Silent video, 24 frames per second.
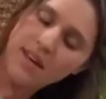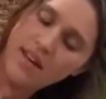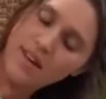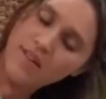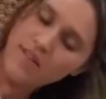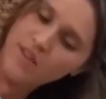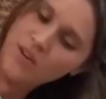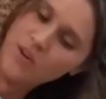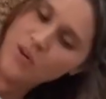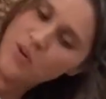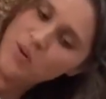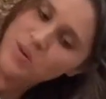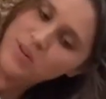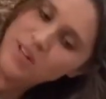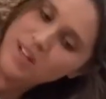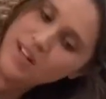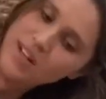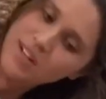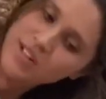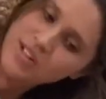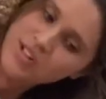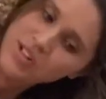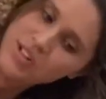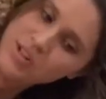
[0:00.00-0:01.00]
If you're holding
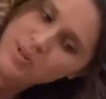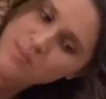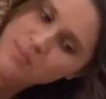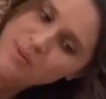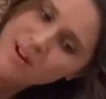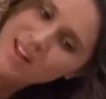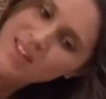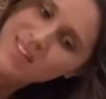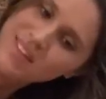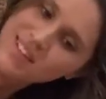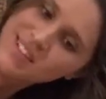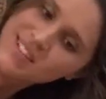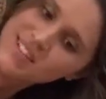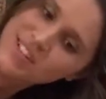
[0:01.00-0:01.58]
onto your breath, it's a